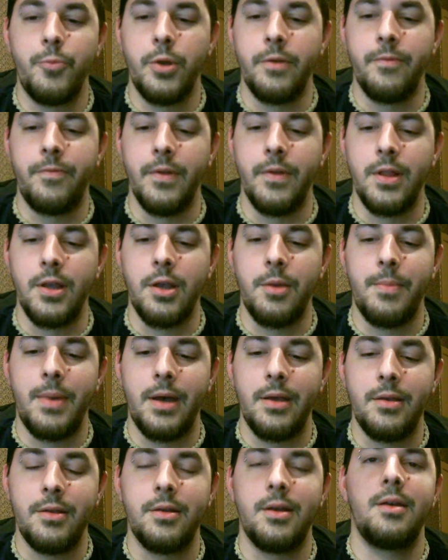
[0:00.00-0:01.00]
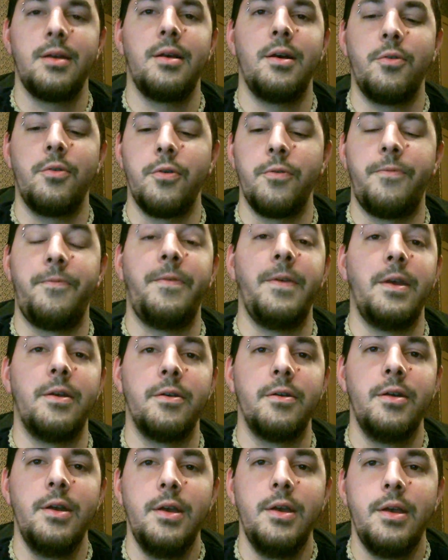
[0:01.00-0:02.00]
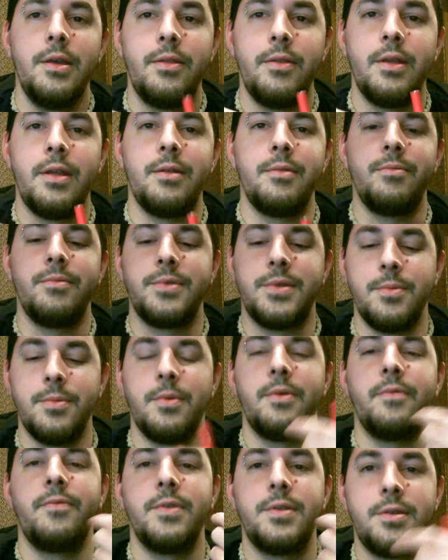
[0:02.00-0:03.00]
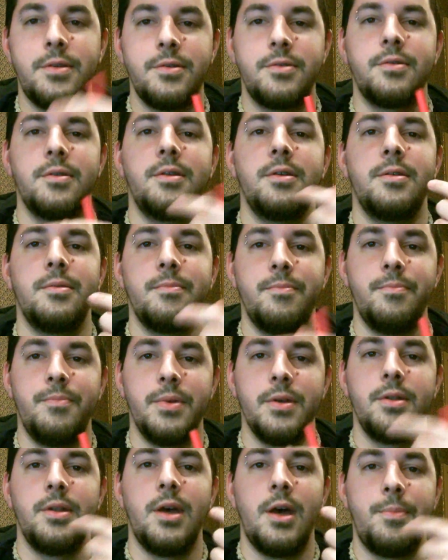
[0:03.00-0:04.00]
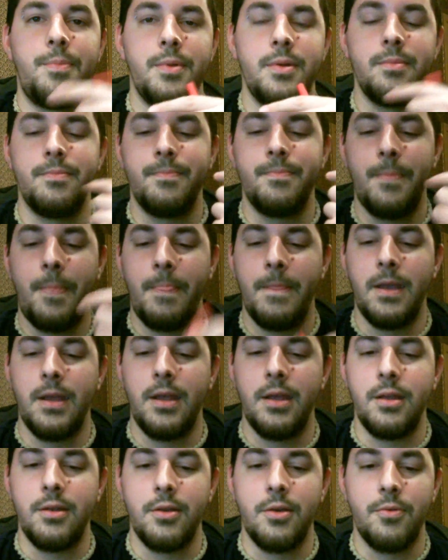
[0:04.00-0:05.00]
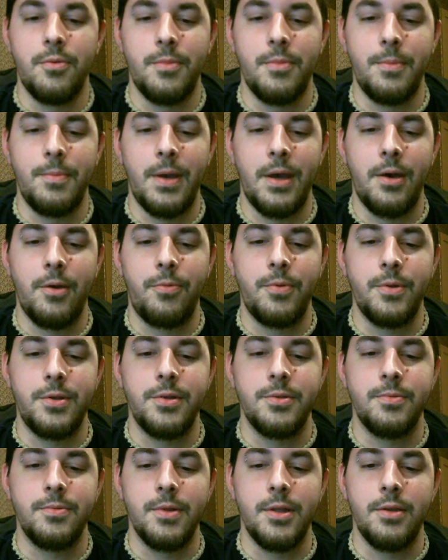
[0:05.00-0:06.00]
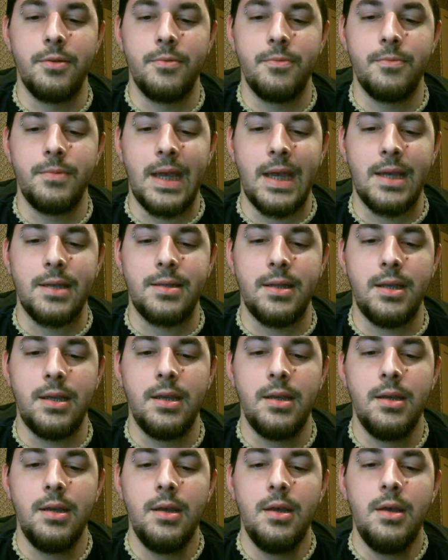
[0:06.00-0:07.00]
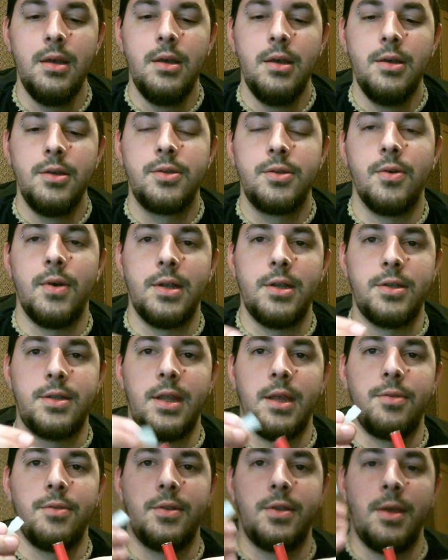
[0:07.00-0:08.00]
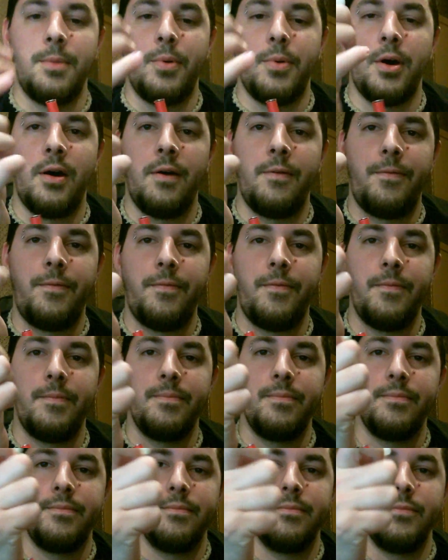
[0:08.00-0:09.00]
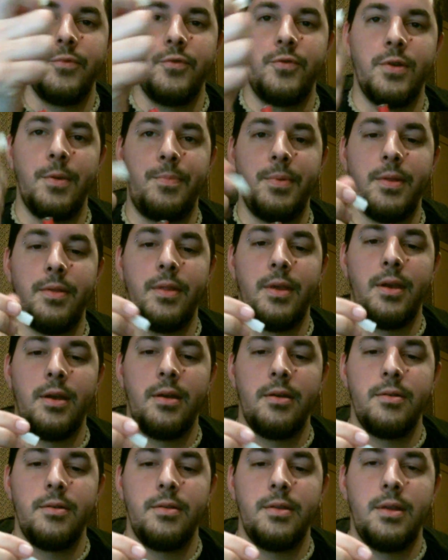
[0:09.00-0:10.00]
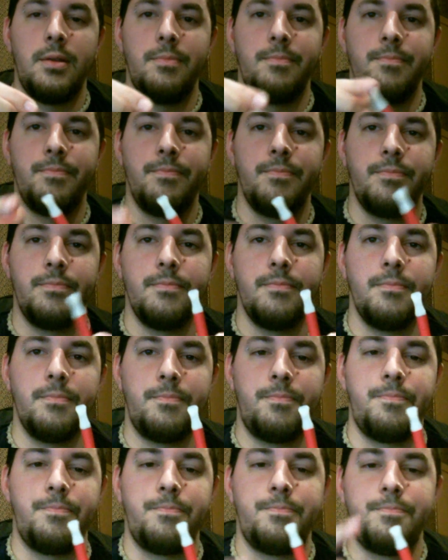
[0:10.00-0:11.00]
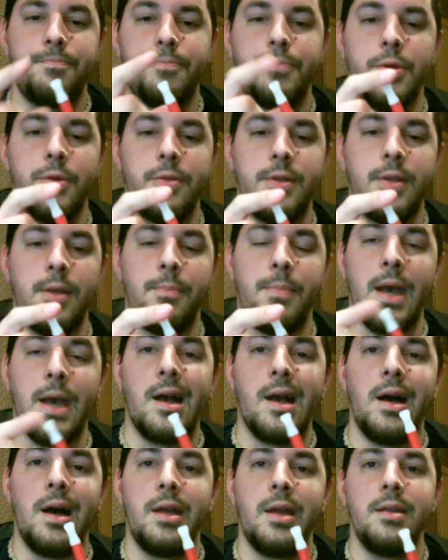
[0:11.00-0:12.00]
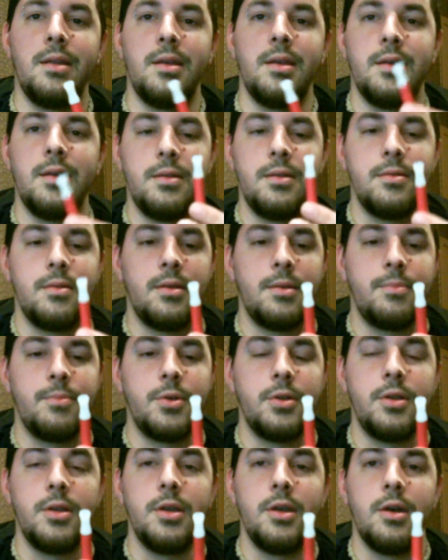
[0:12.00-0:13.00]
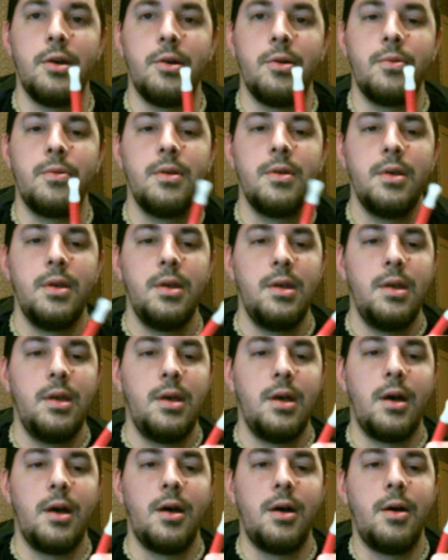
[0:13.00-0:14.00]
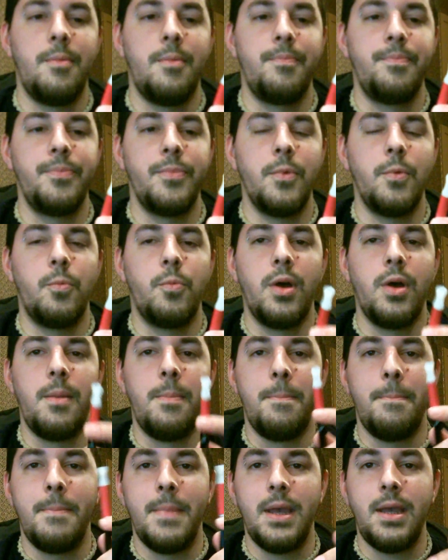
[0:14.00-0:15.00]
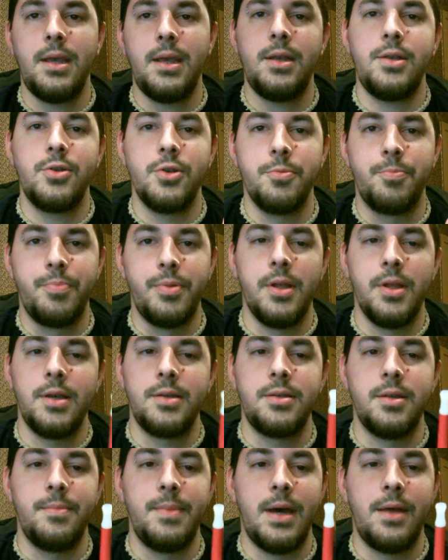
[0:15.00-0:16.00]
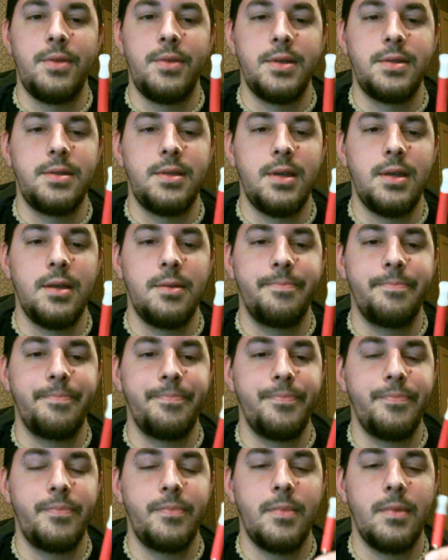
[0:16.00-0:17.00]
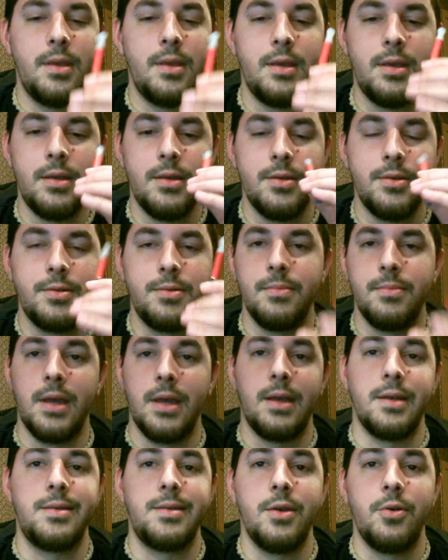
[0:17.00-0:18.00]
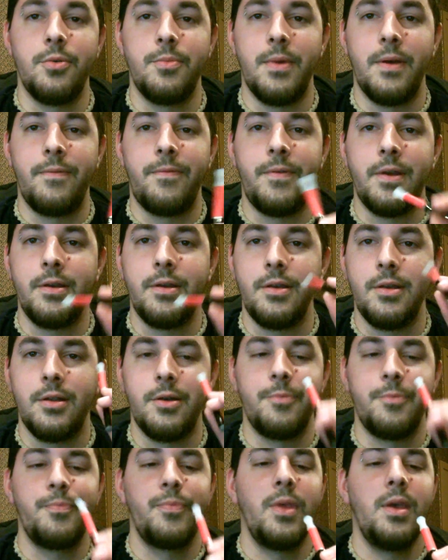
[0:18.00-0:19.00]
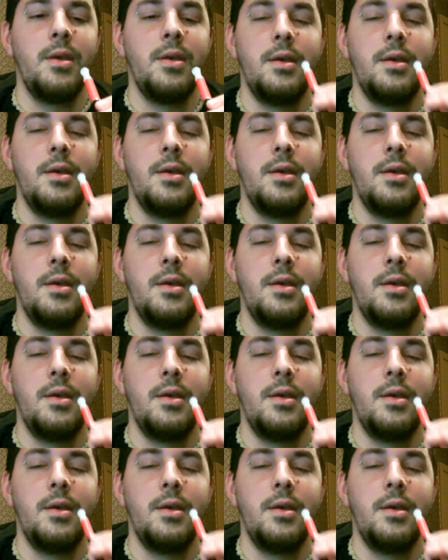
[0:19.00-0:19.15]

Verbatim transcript: weird feeling about, you know, or fear that some of it's just going to build up and, and go in my mouth, which is really nasty. So I just take the tip off, drip in there, and then put the tip back on, and I'm good to go. Um, one major plus about this thing is, like I said with my fear, you know,